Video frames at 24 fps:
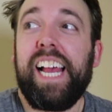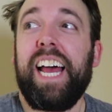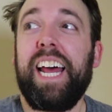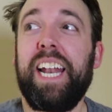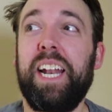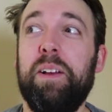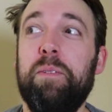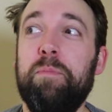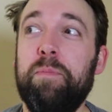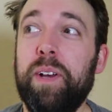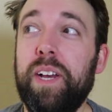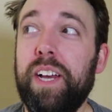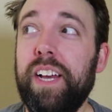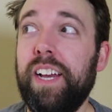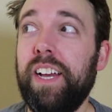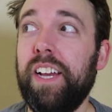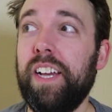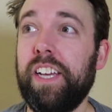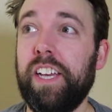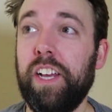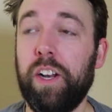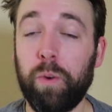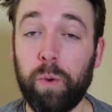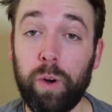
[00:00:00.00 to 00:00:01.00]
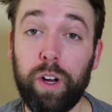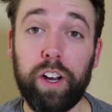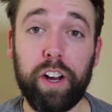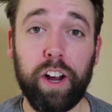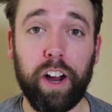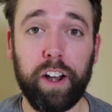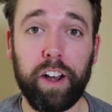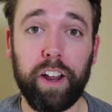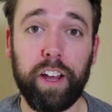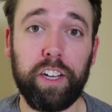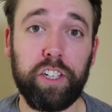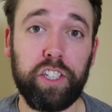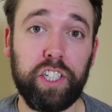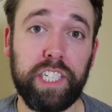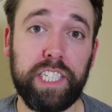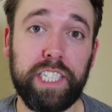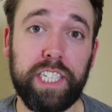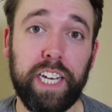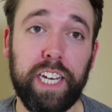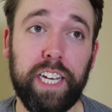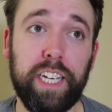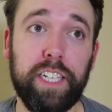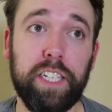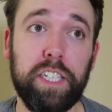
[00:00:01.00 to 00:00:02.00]
And I'm gonna work hard. She
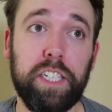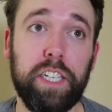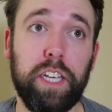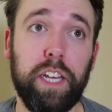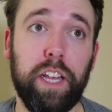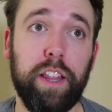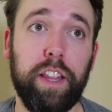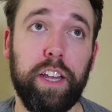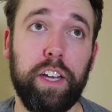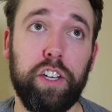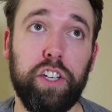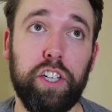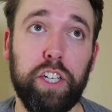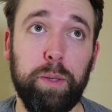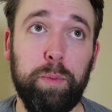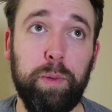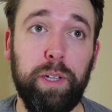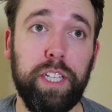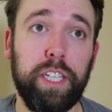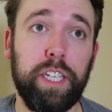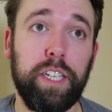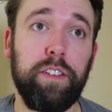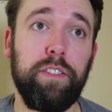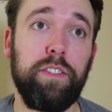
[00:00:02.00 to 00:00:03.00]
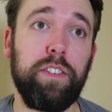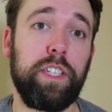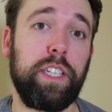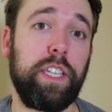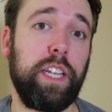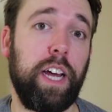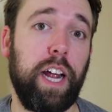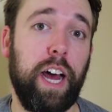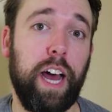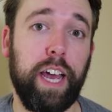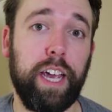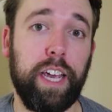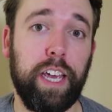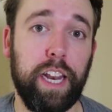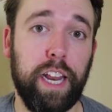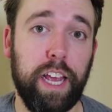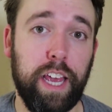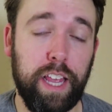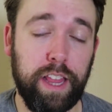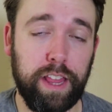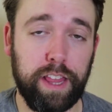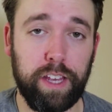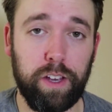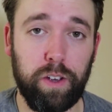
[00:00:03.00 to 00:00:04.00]
says that she believes that I can
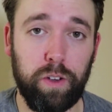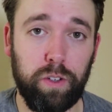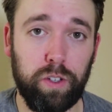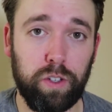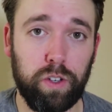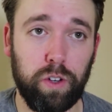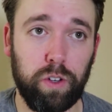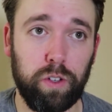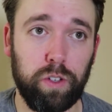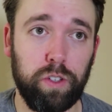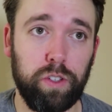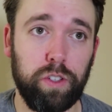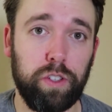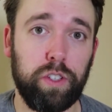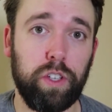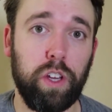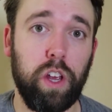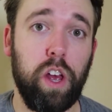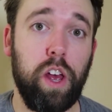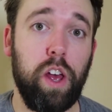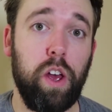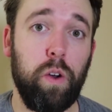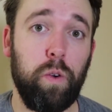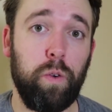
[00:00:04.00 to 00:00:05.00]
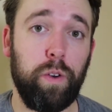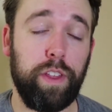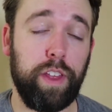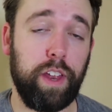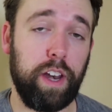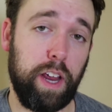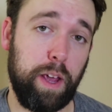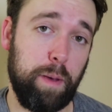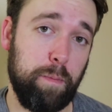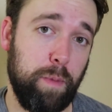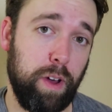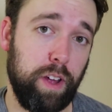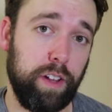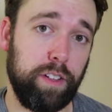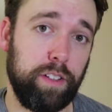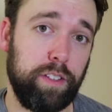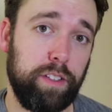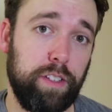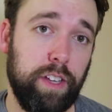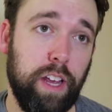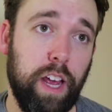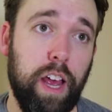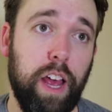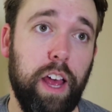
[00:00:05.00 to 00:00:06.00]
hit those goals within eight
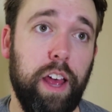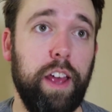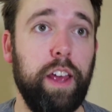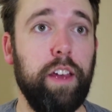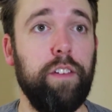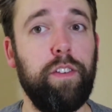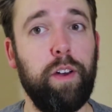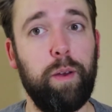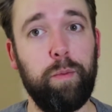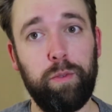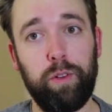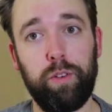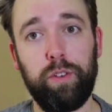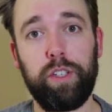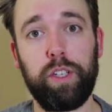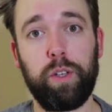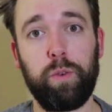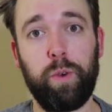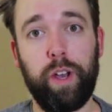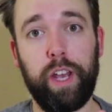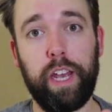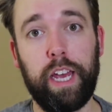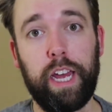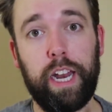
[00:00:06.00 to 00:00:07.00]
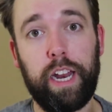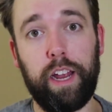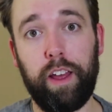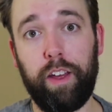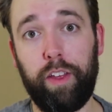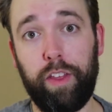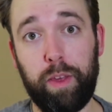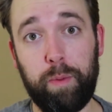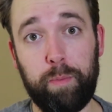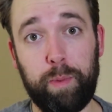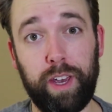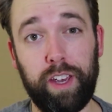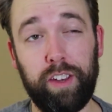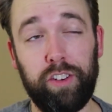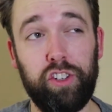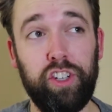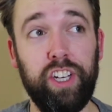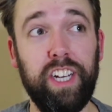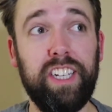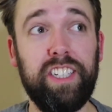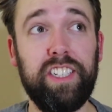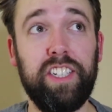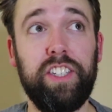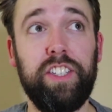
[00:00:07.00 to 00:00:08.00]
months if I'm losing weight at a healthy pace.
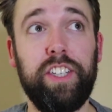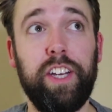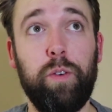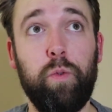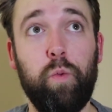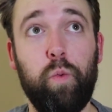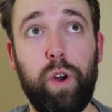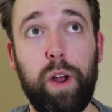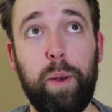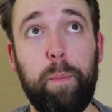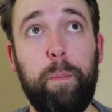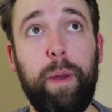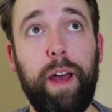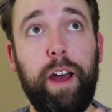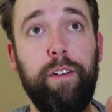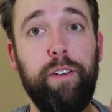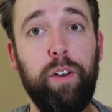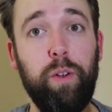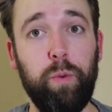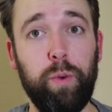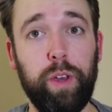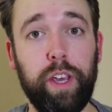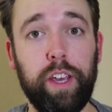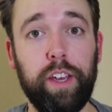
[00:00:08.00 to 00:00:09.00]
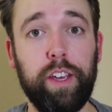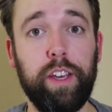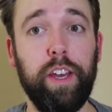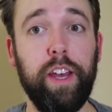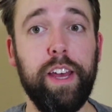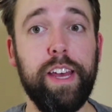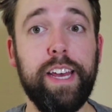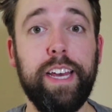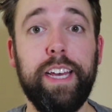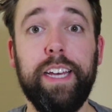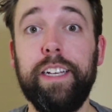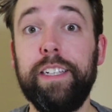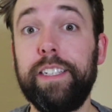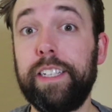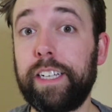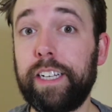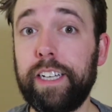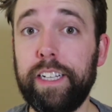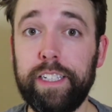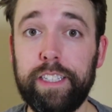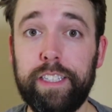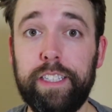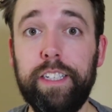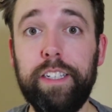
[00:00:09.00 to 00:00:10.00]
She actually said one pound a week is a
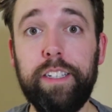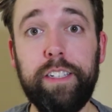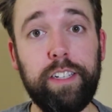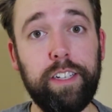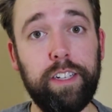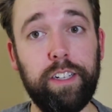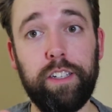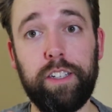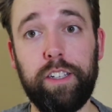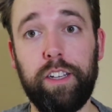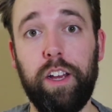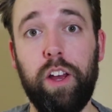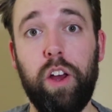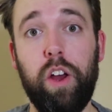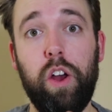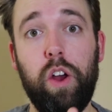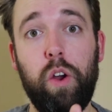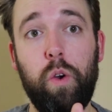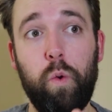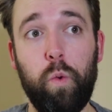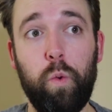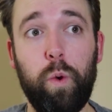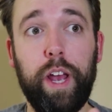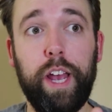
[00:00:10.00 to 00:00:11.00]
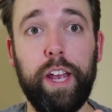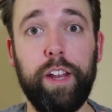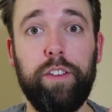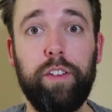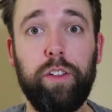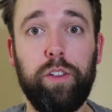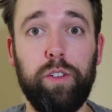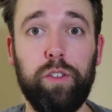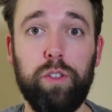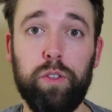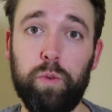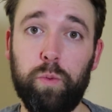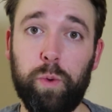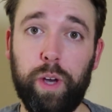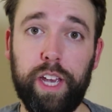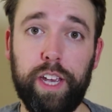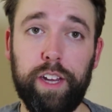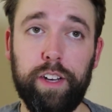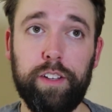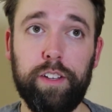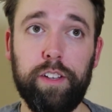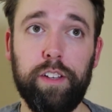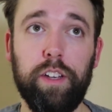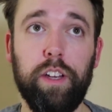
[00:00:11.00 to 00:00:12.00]
consistent way to lose
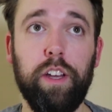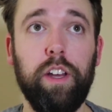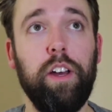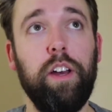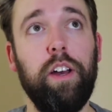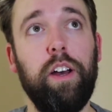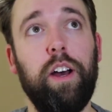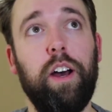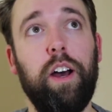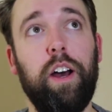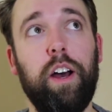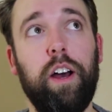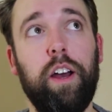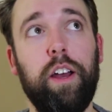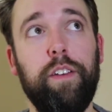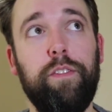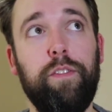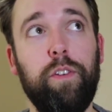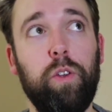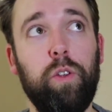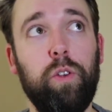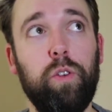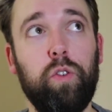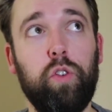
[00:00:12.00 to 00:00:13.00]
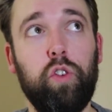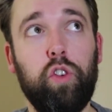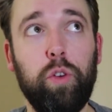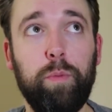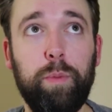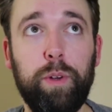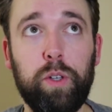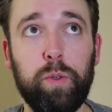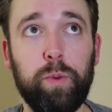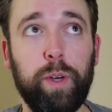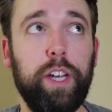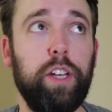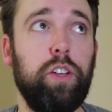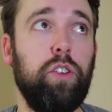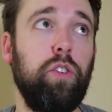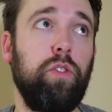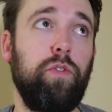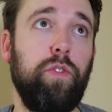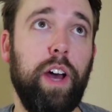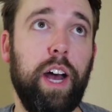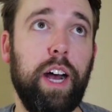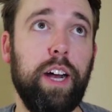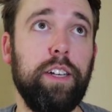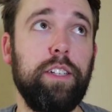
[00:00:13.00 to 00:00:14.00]
weight uh, if you lose too much weight too
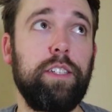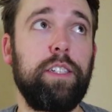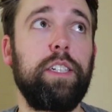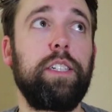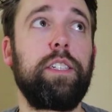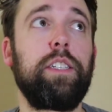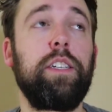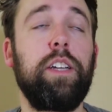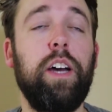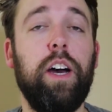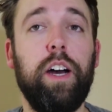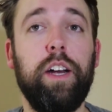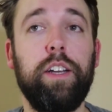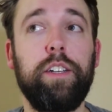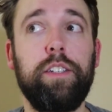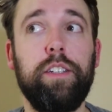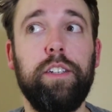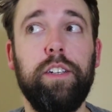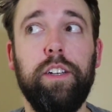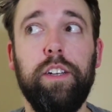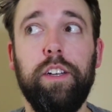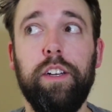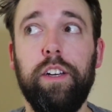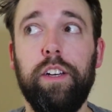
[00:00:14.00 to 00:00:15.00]
fast, it's not